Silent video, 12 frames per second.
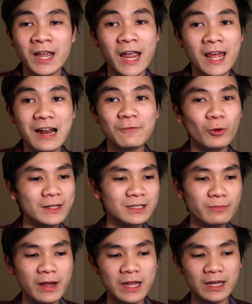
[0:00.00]
And I've wanted to
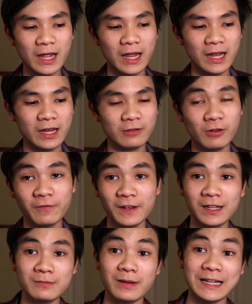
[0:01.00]
make a
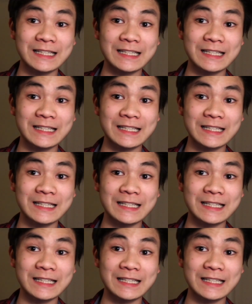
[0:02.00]
revealing my